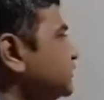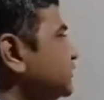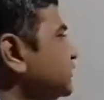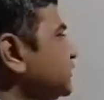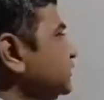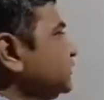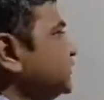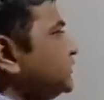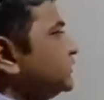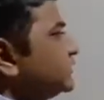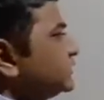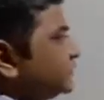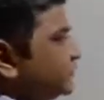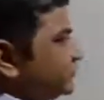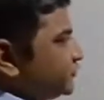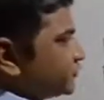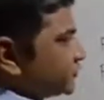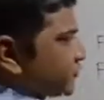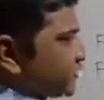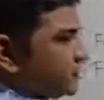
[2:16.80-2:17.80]
Well, if
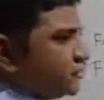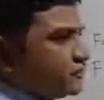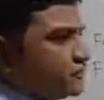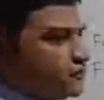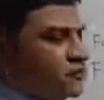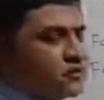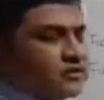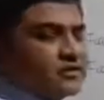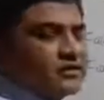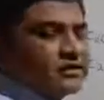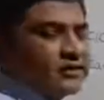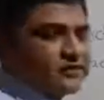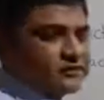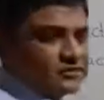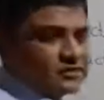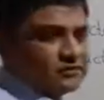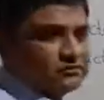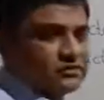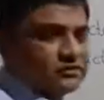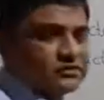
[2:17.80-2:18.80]
you try for next
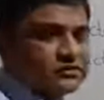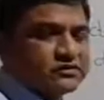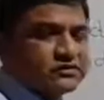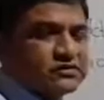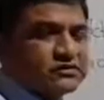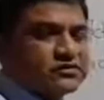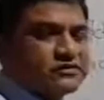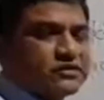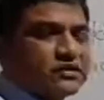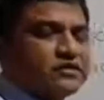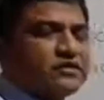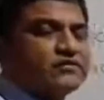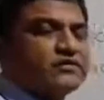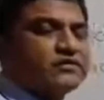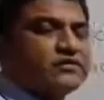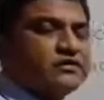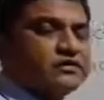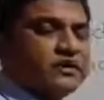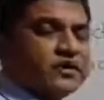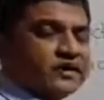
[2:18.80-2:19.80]
numbers
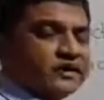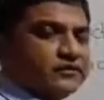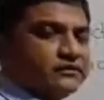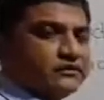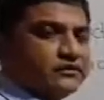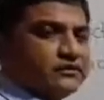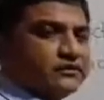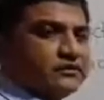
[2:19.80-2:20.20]
after 9,